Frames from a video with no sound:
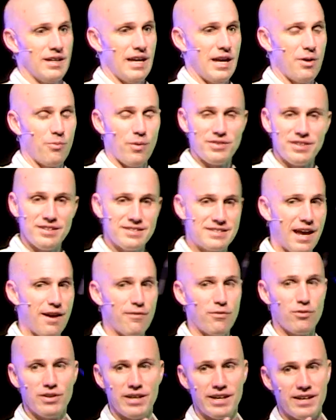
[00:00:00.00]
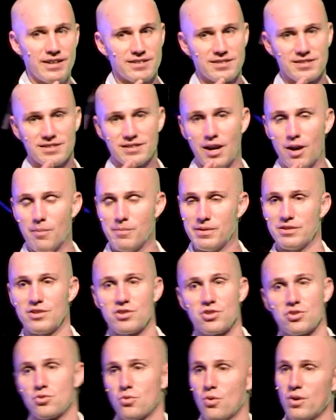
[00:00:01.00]
And what the devil has come and
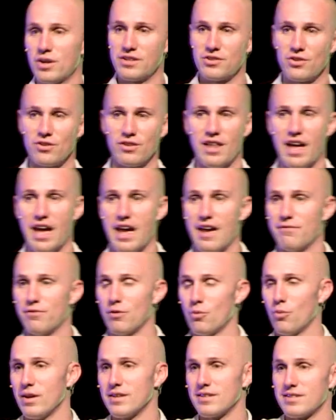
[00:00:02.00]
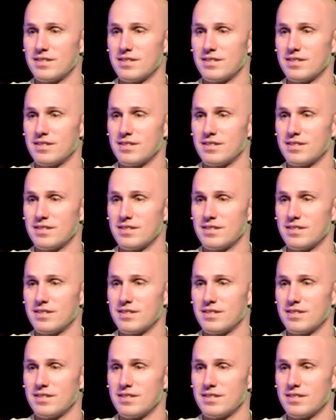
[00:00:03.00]
destroyed in your life and what